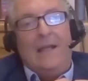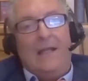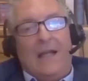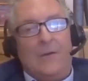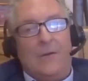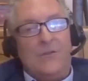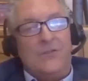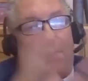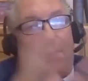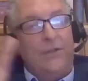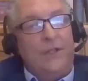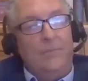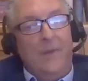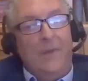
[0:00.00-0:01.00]
that
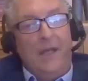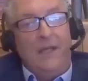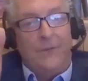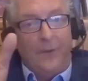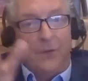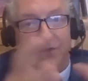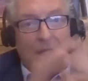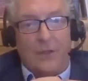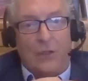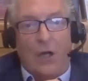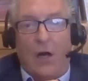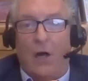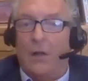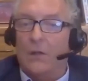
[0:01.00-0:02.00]
many of the folks on the
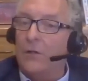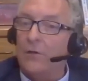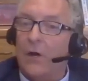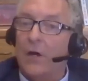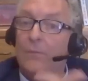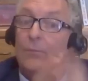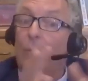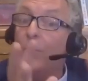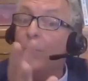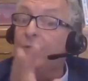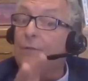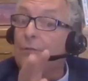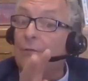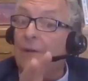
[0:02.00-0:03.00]
call are on boards
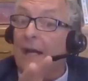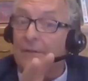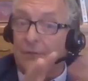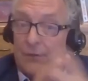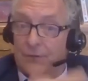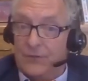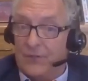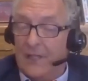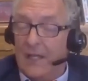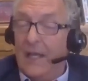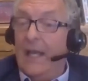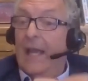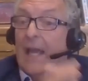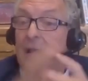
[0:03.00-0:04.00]
of directors,
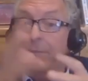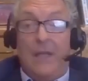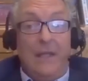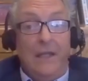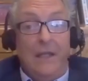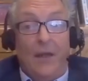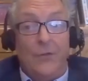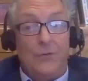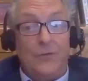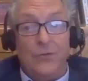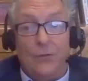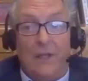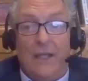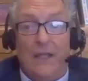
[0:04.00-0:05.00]
and many others
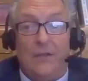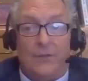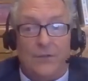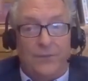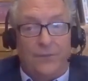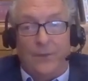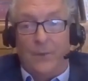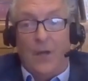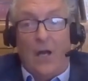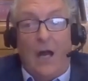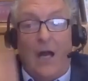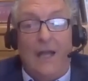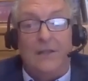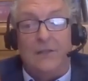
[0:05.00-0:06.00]
are leaders from
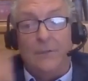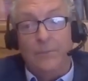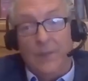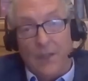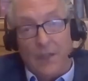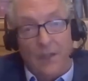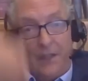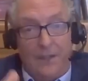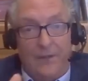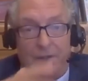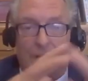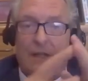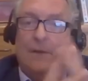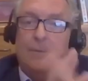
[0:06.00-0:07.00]
high to middle in
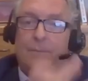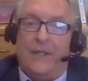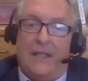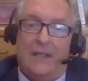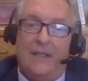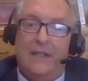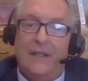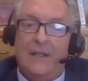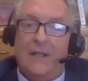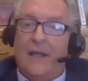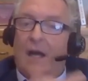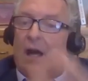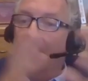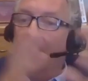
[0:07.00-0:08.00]
their company.
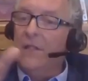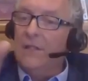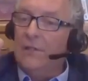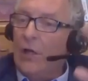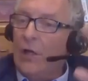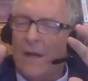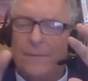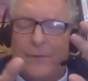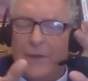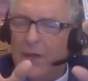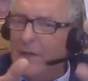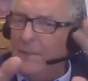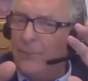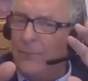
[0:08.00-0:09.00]
I'm going to talk
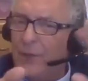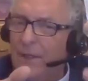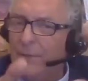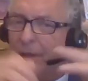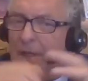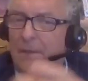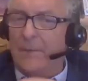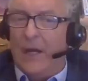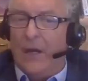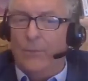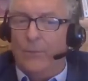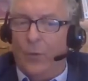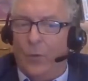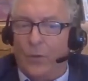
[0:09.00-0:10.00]
very briefly
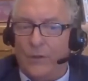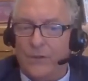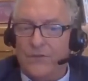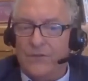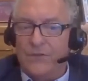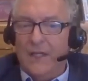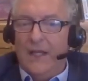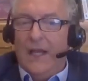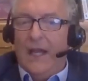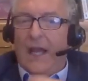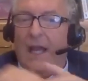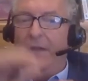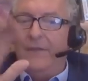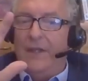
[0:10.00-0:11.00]
about boards,
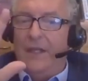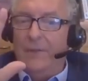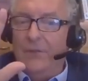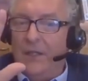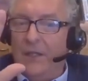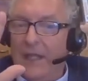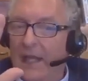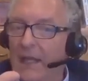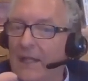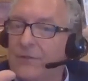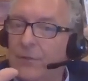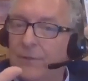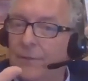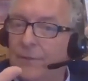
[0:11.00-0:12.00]
and then I'm going to
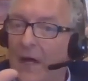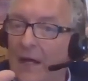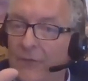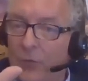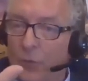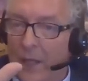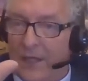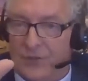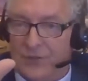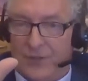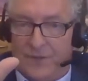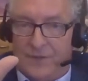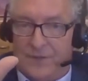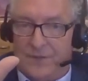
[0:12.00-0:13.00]
answer 5
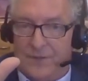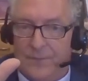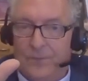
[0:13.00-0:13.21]
questions.